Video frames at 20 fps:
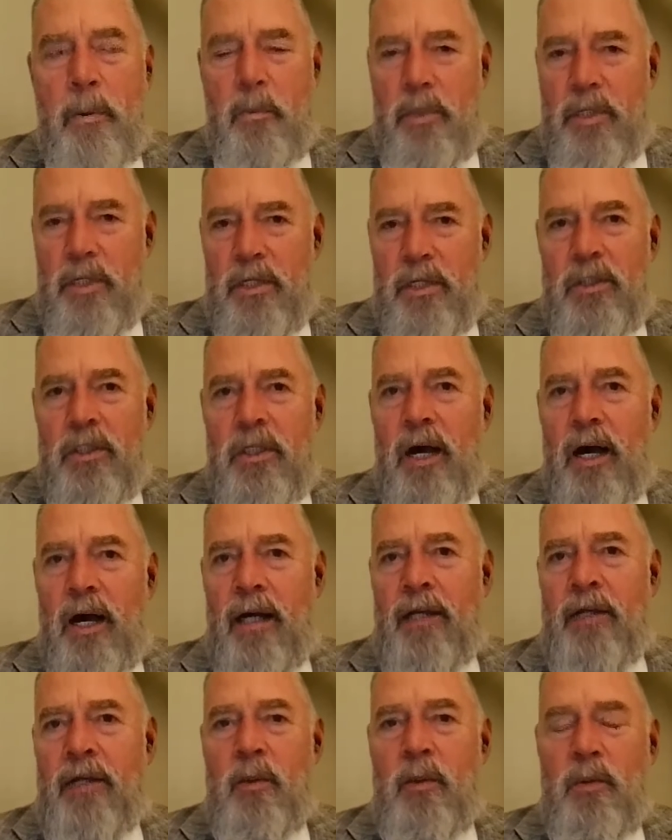But when you're
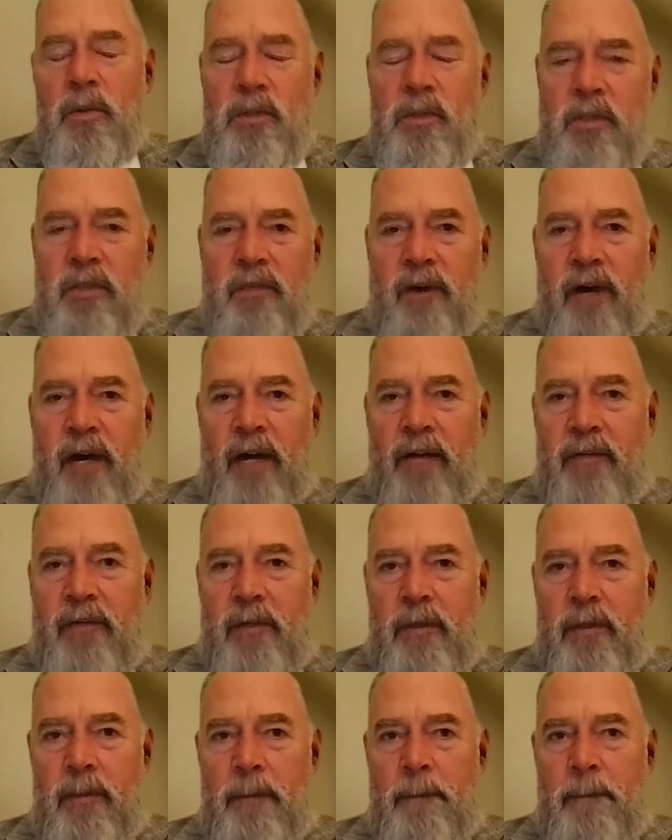talking to a
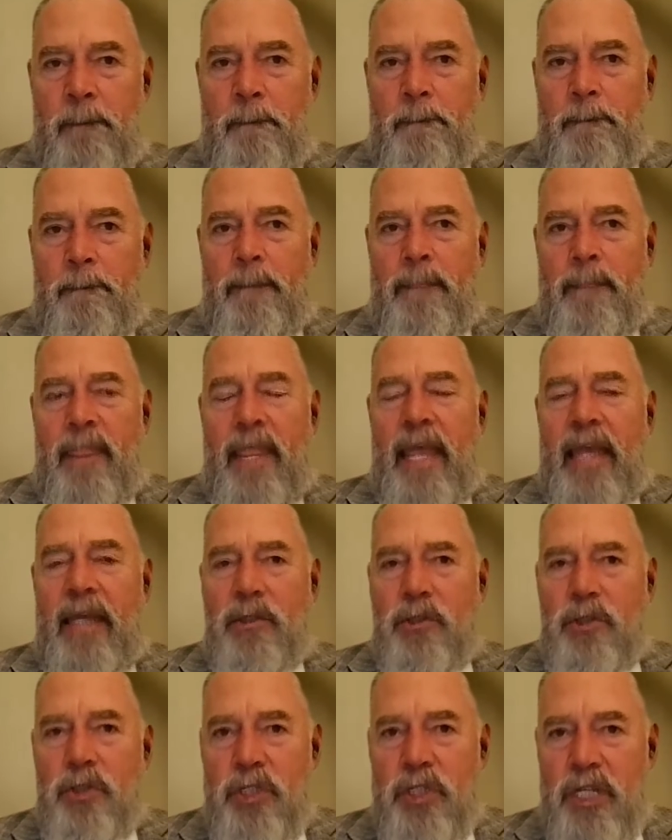survivor
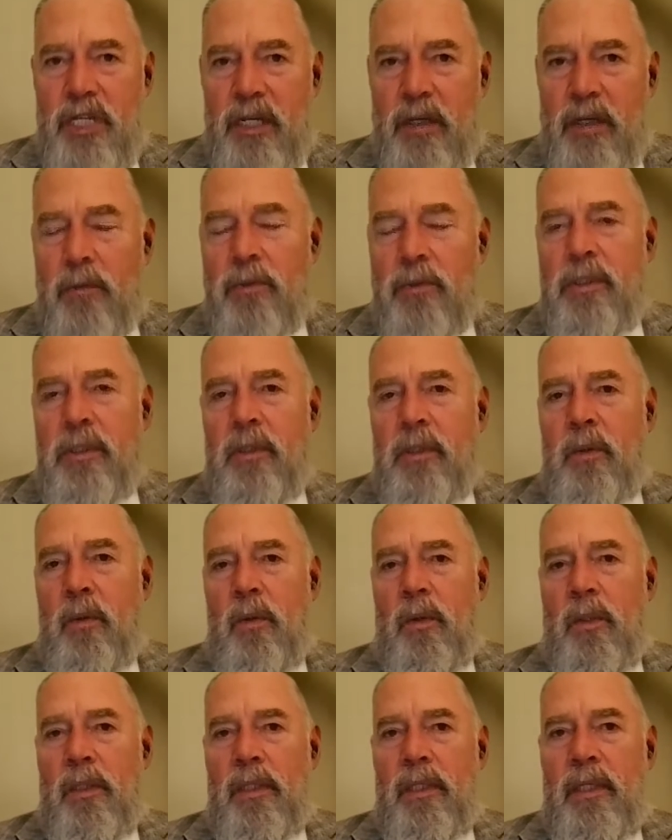and she goes to
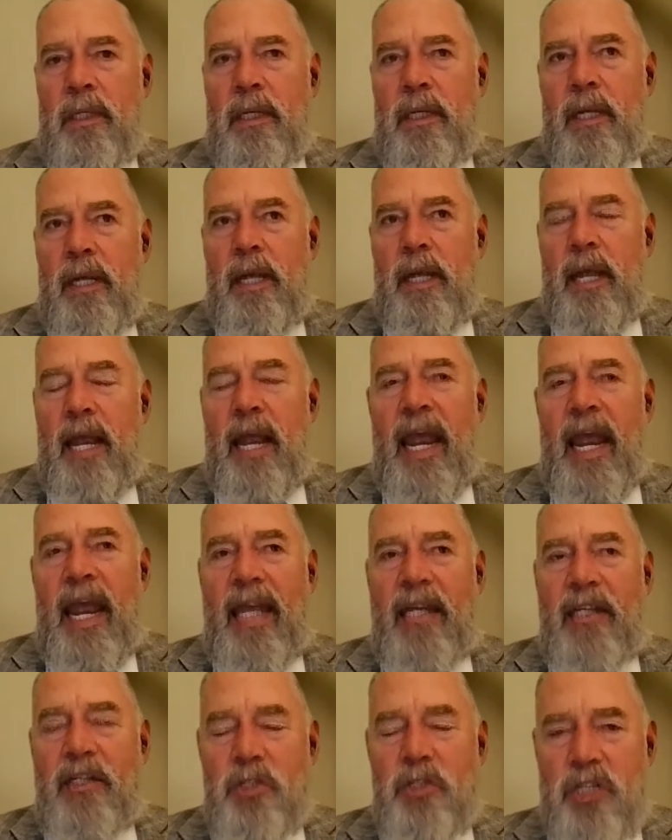court
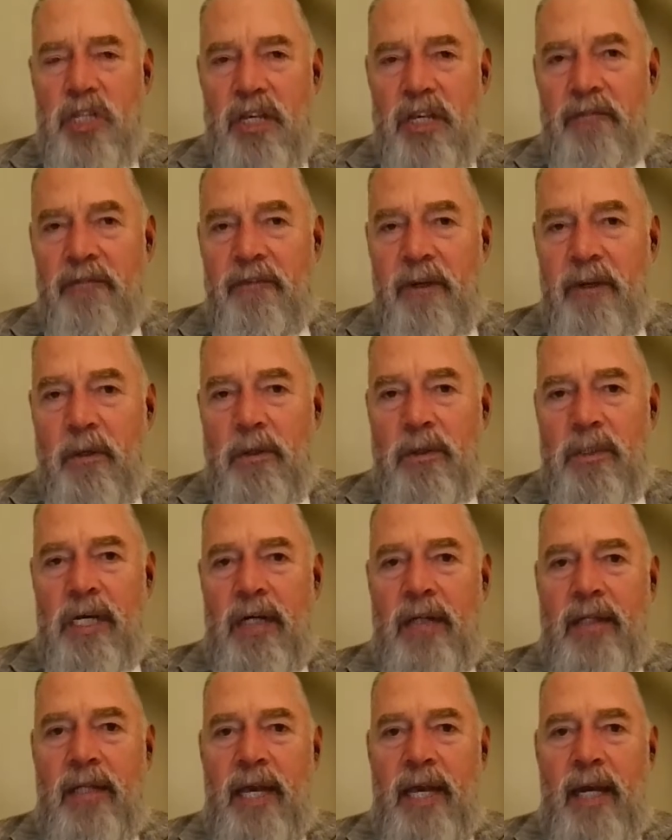and she fills
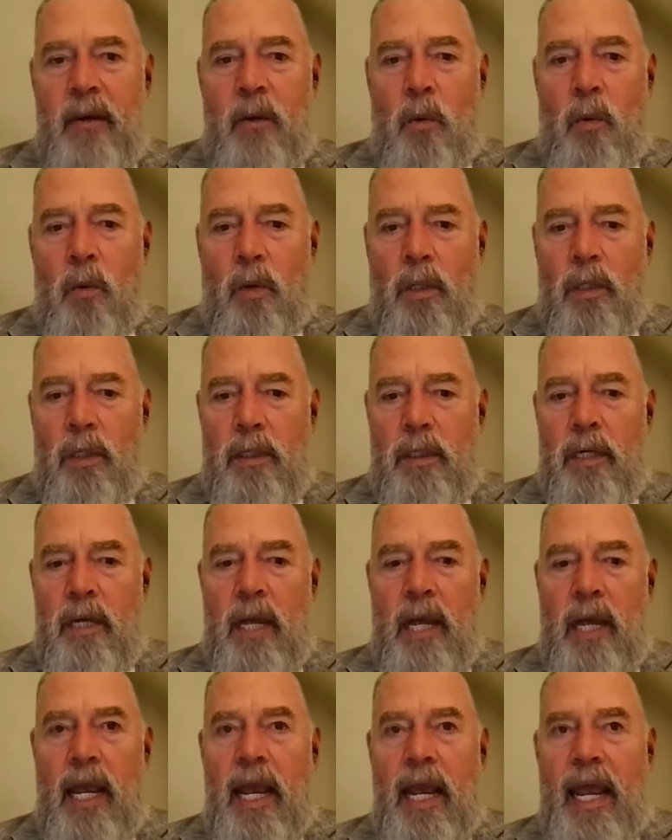out that order
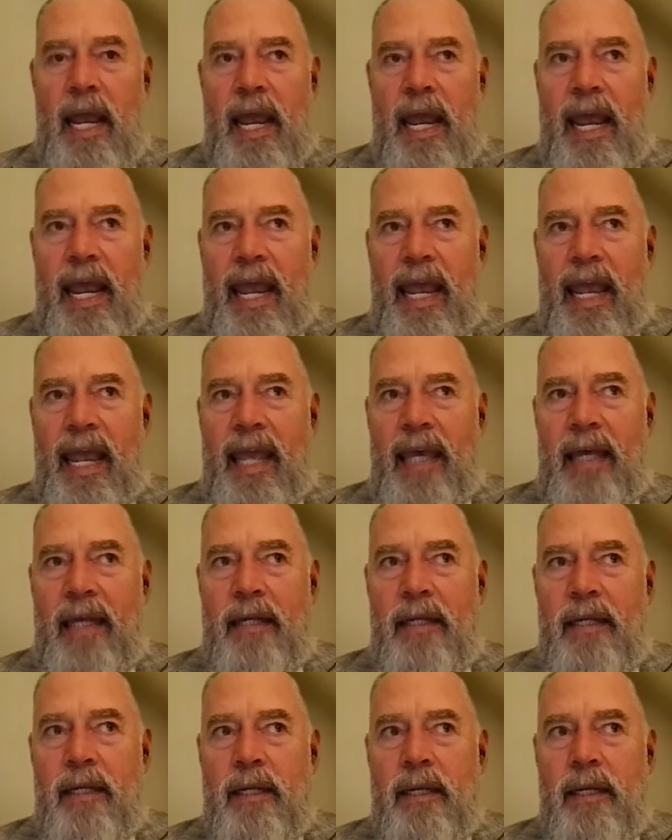
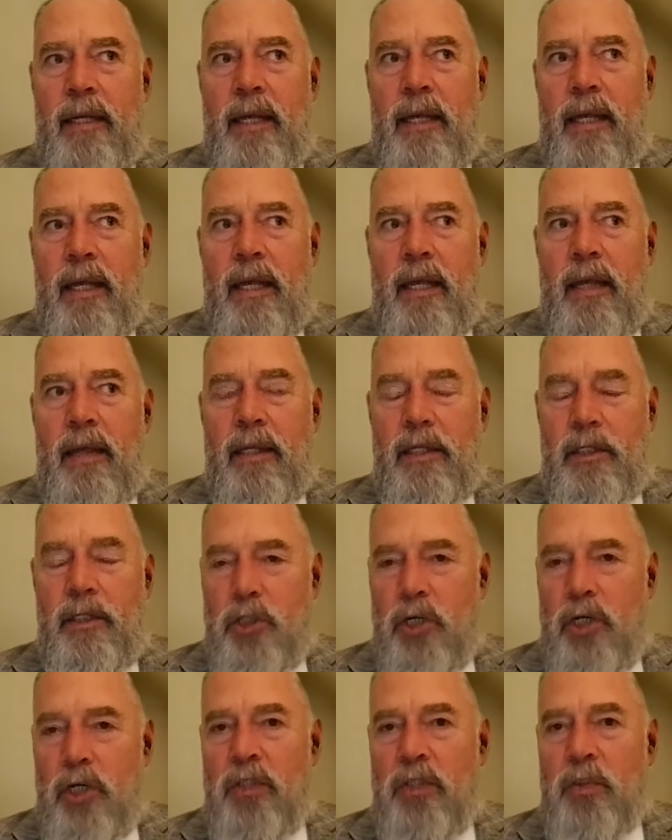and the
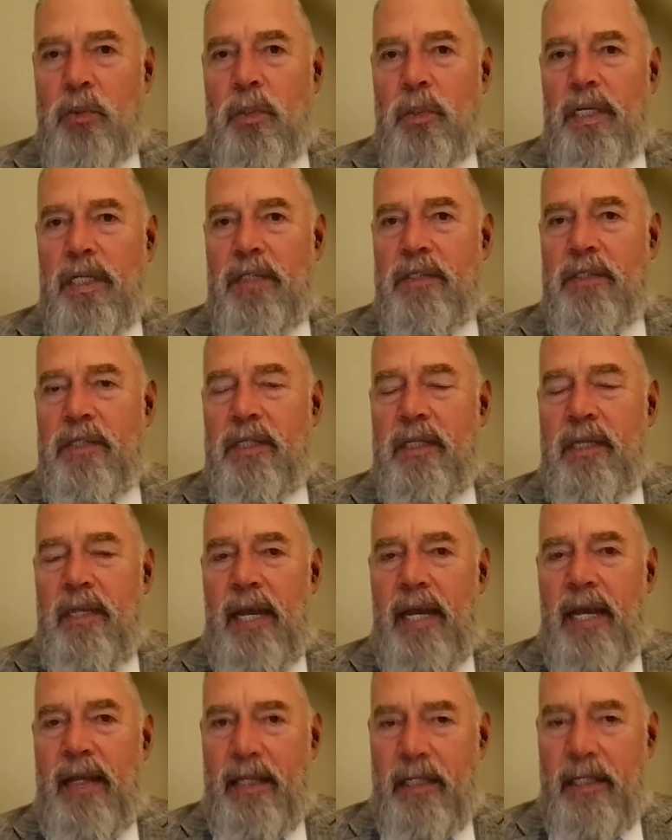judge reads it
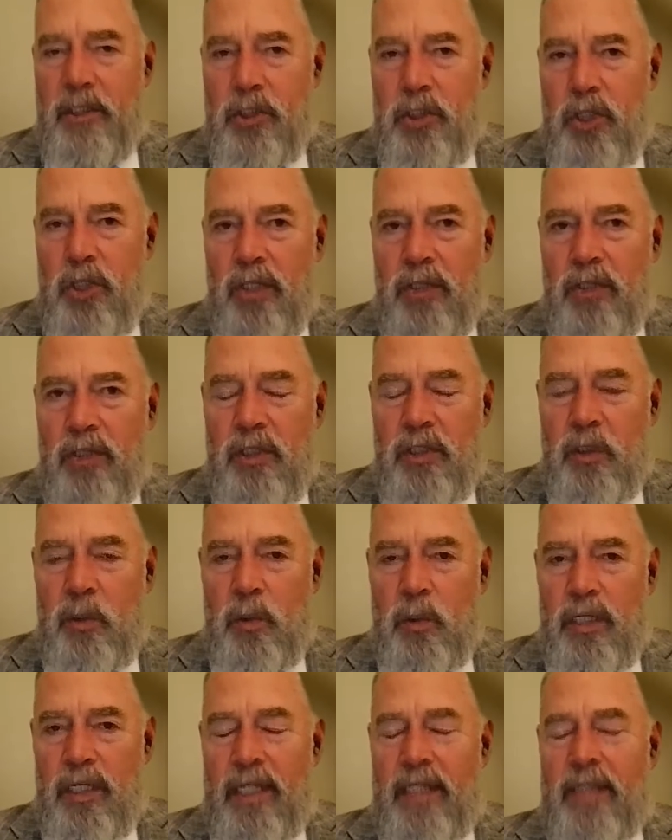and the judge
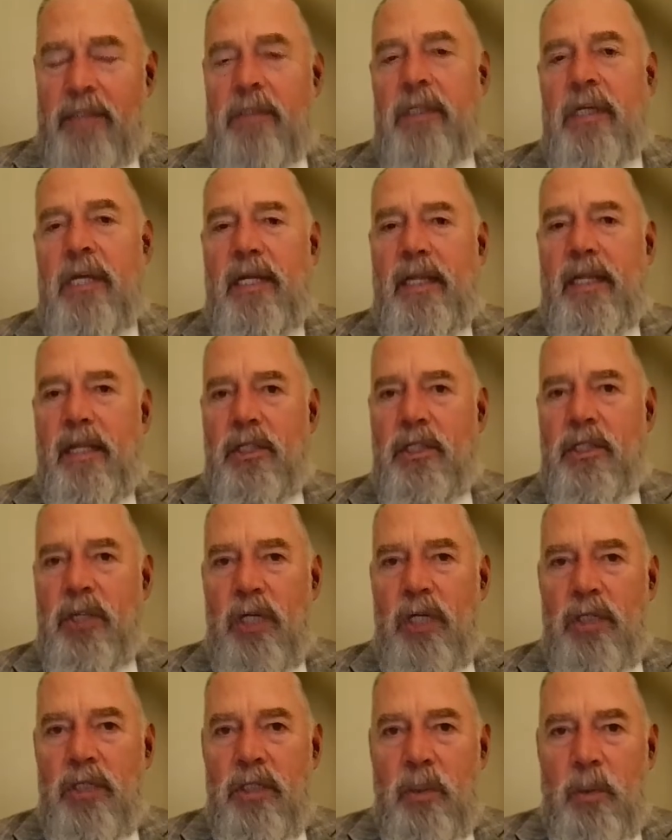agrees and the
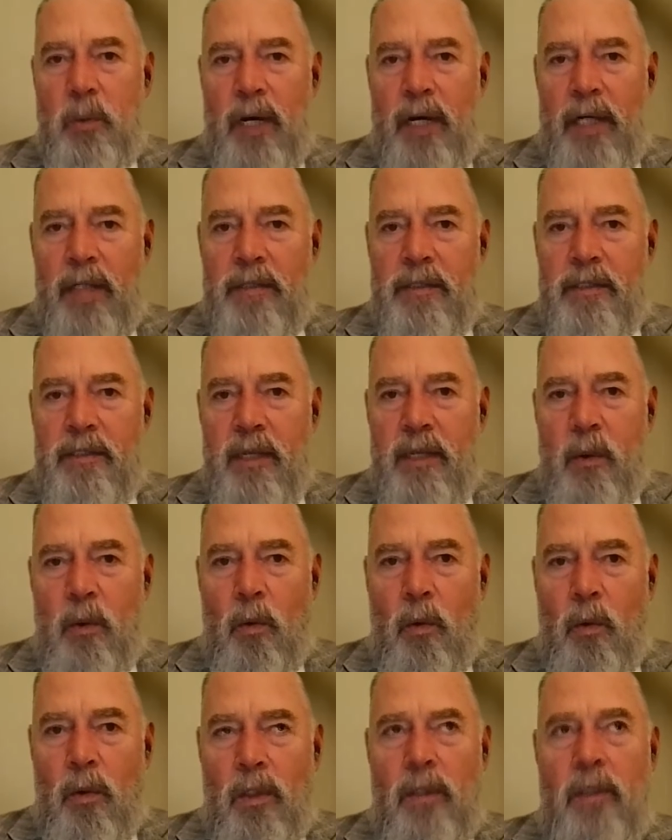judge grants the
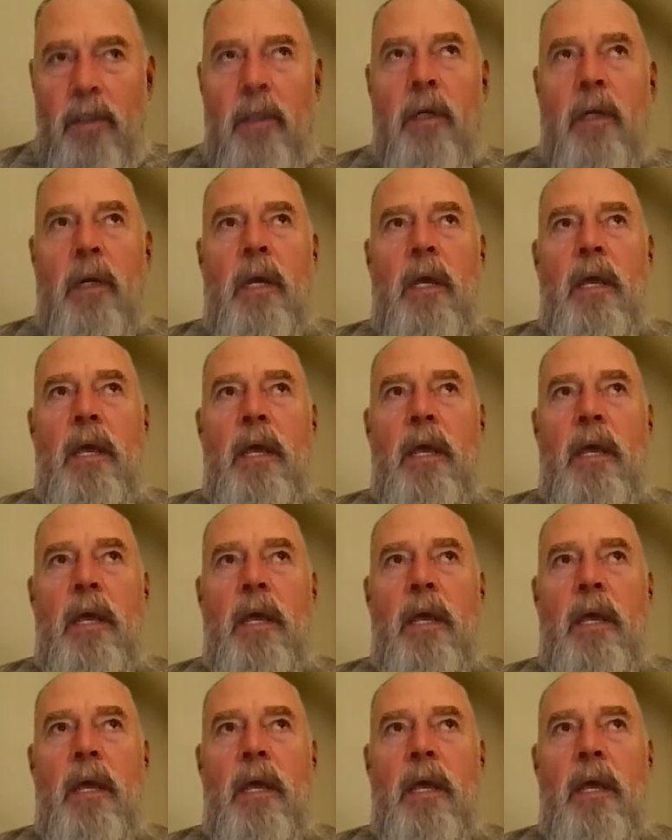order,